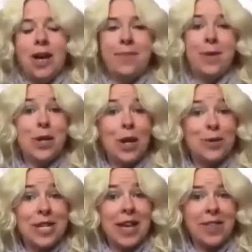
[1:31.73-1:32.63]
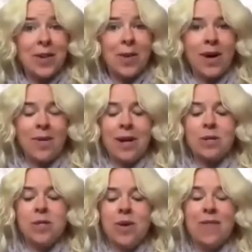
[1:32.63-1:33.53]
go together quite well.
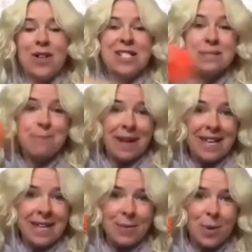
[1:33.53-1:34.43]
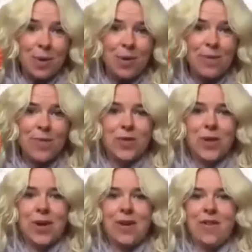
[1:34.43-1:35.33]
So I've got a spiky ball. So
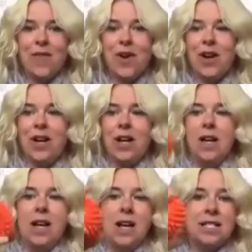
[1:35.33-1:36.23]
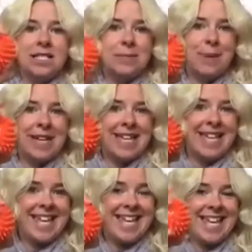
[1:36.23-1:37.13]
here I've got
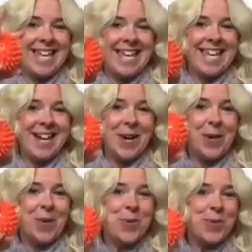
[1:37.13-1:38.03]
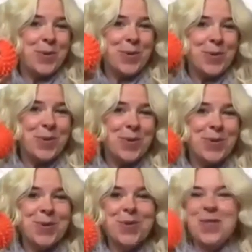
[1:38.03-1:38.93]
spiky,
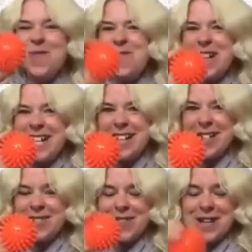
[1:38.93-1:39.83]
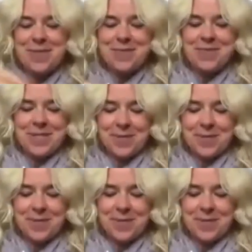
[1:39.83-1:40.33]
ooh, really nice for gums.